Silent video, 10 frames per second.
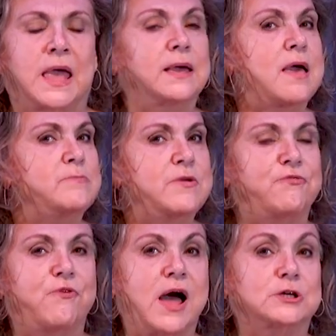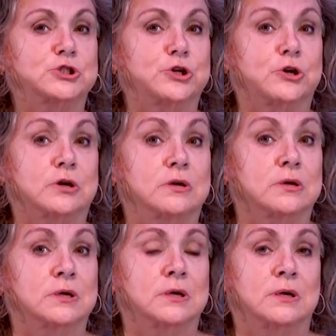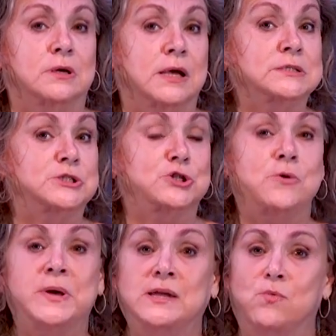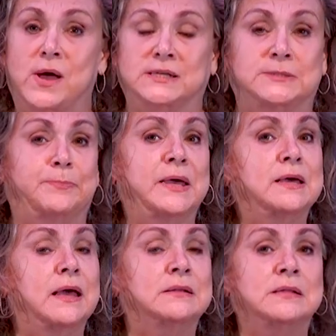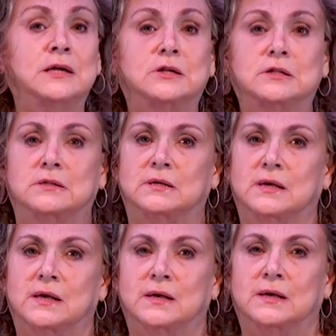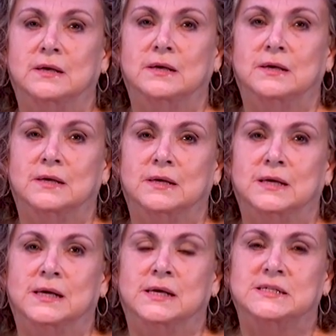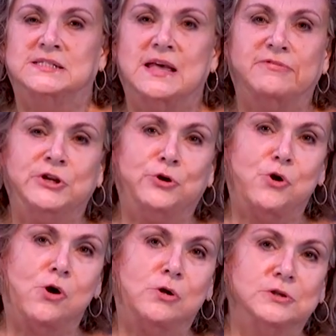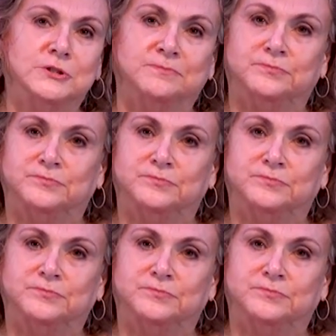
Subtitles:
it can be fractured in so many ways, big and little. 7-year-old